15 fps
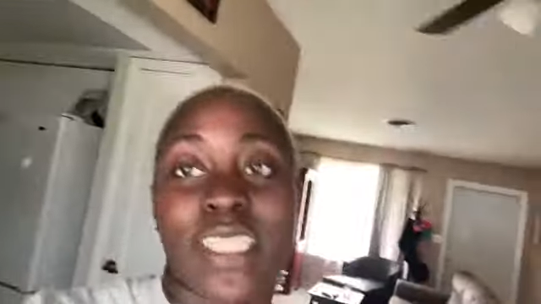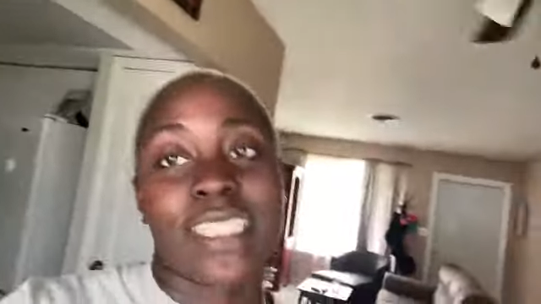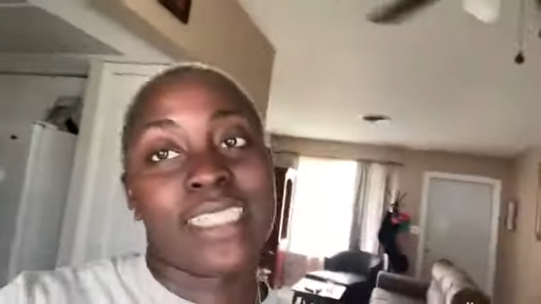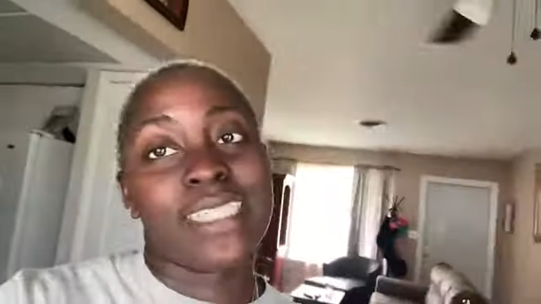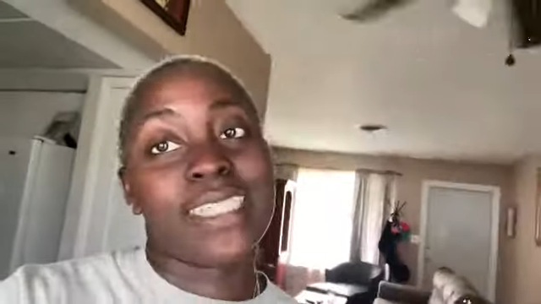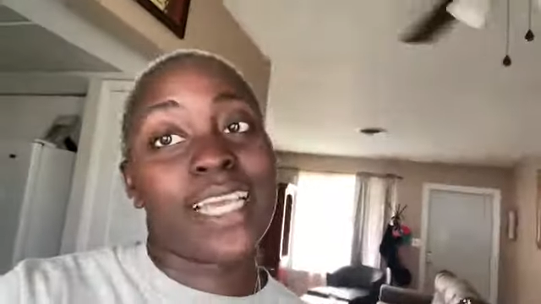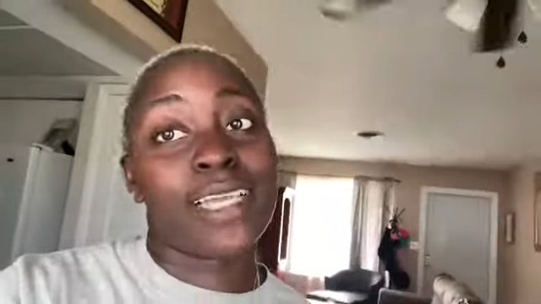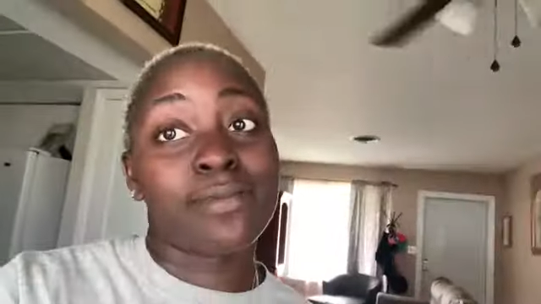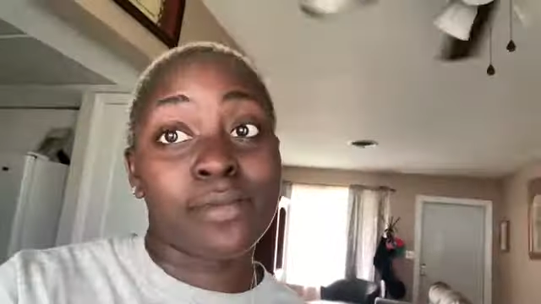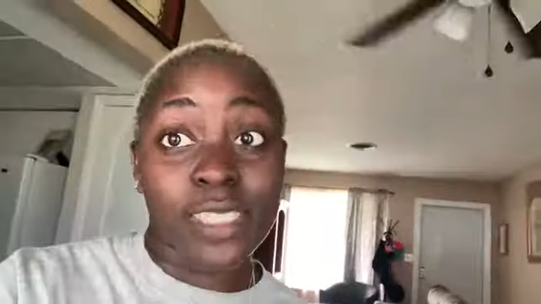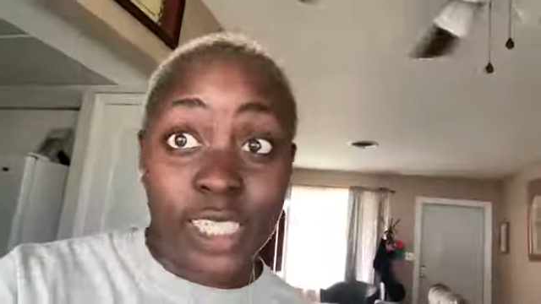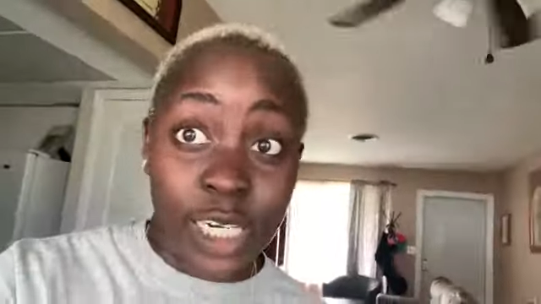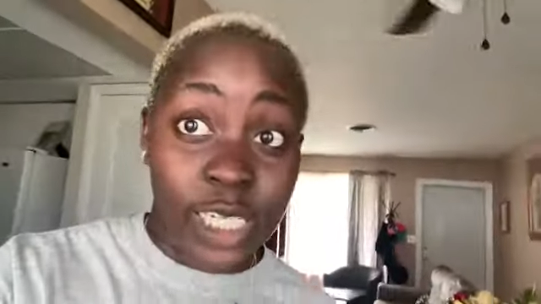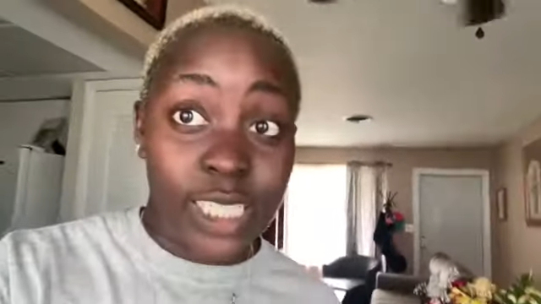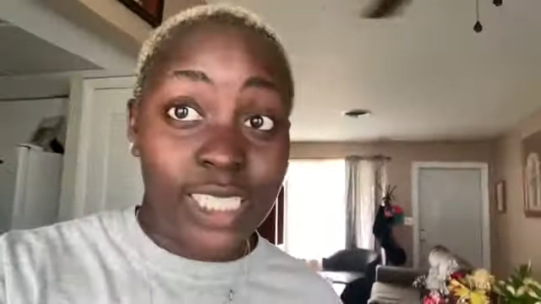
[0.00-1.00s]
the same
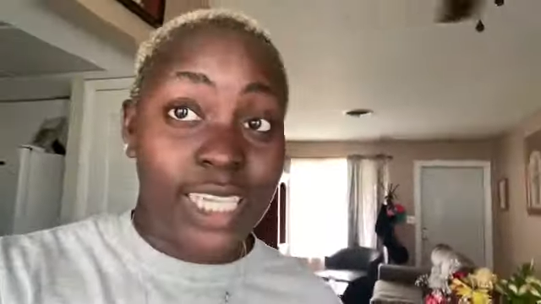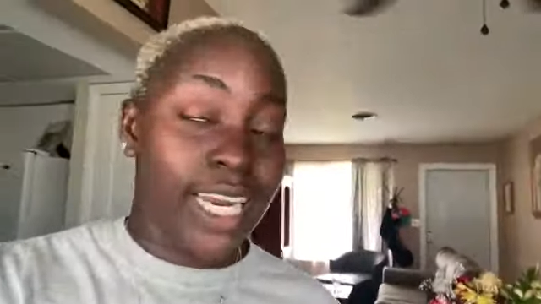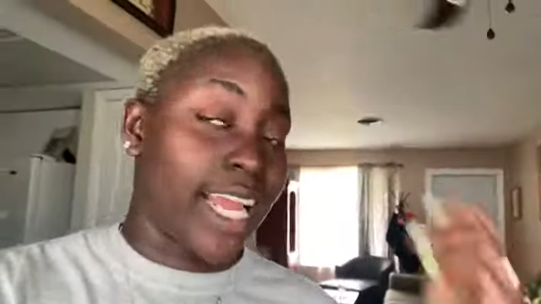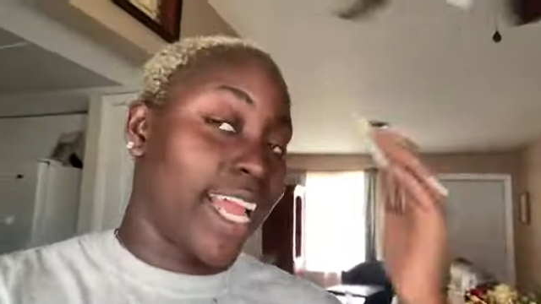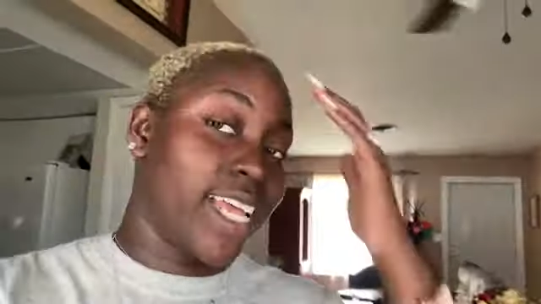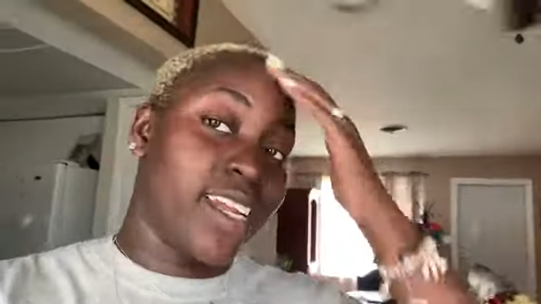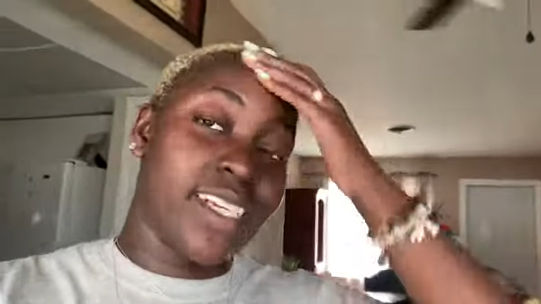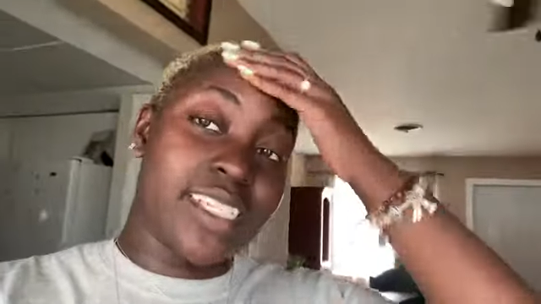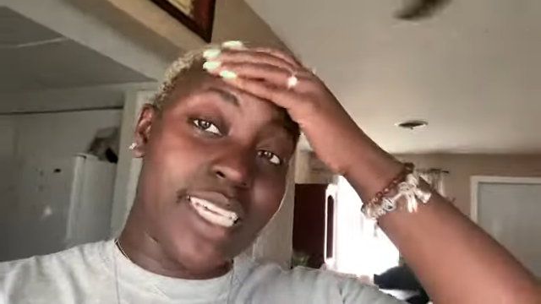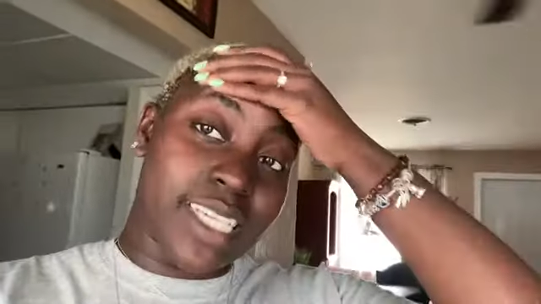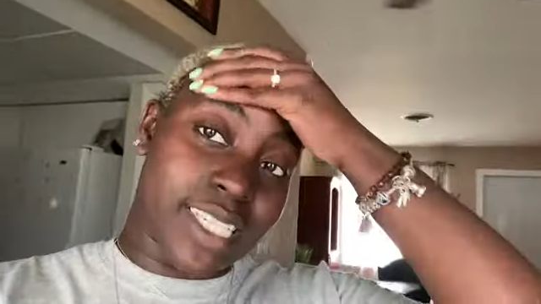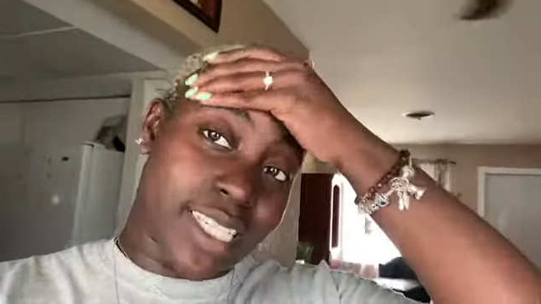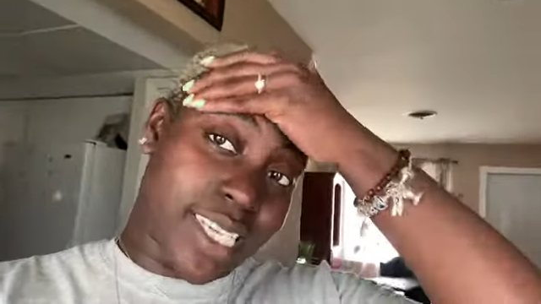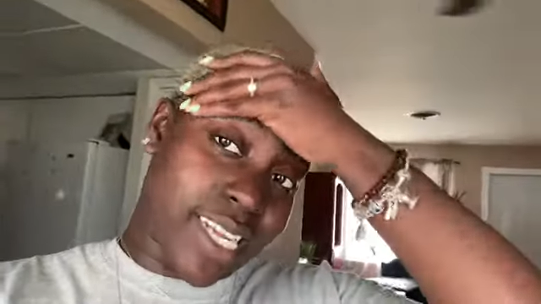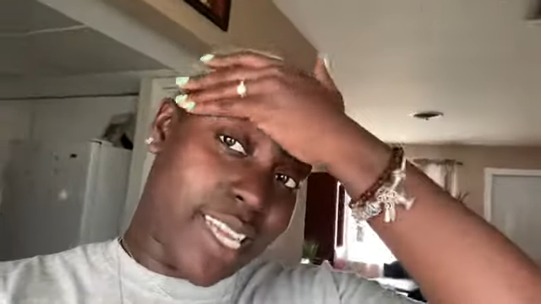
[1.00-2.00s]
shirt that I had on
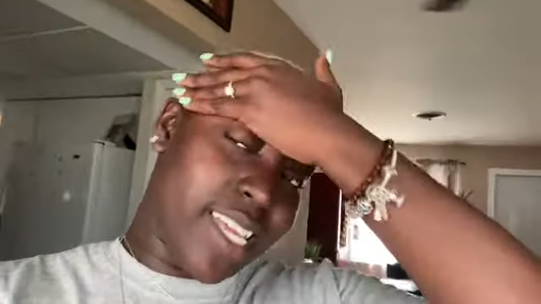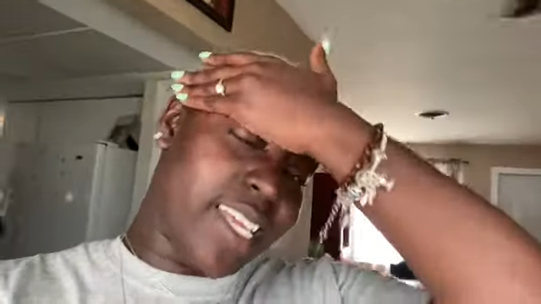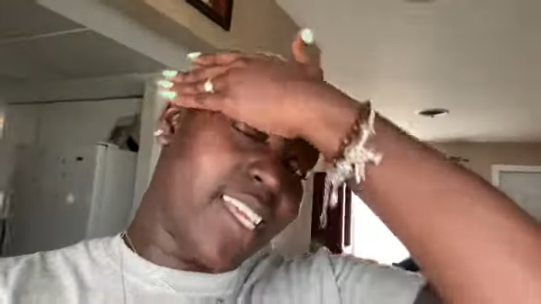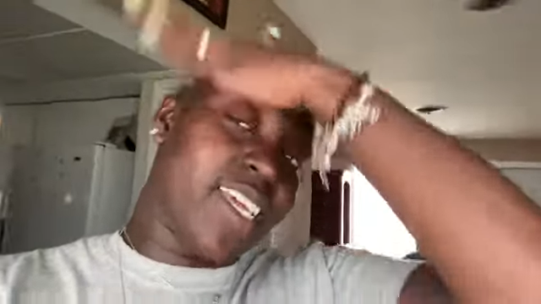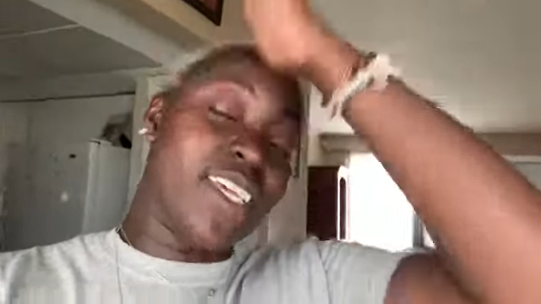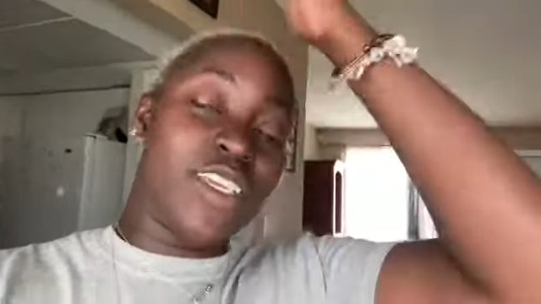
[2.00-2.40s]
yesterday.